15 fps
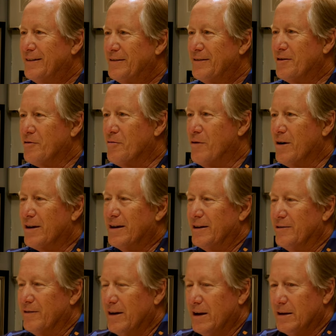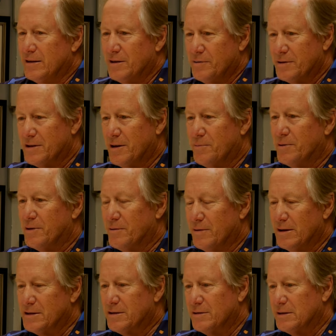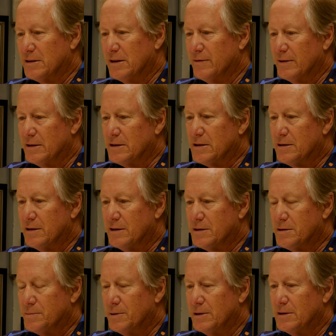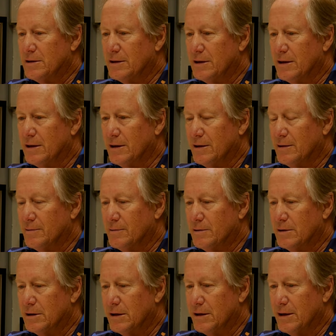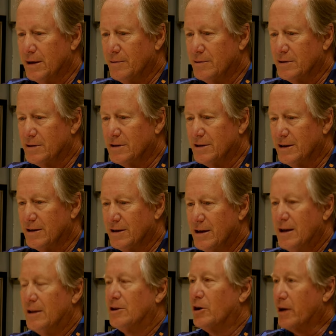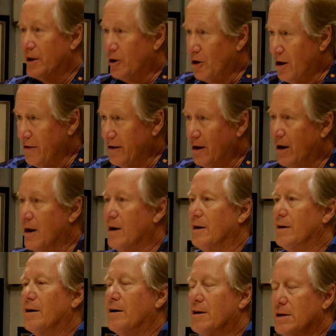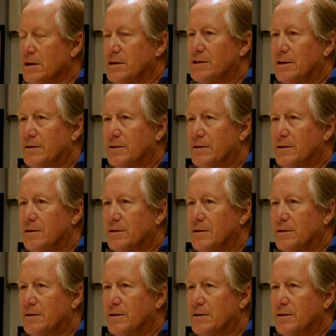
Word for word: We were walking around. I was up at the Russell. I was giving a, a speech and getting an award, and I was uh, looking at all the art artists, yep.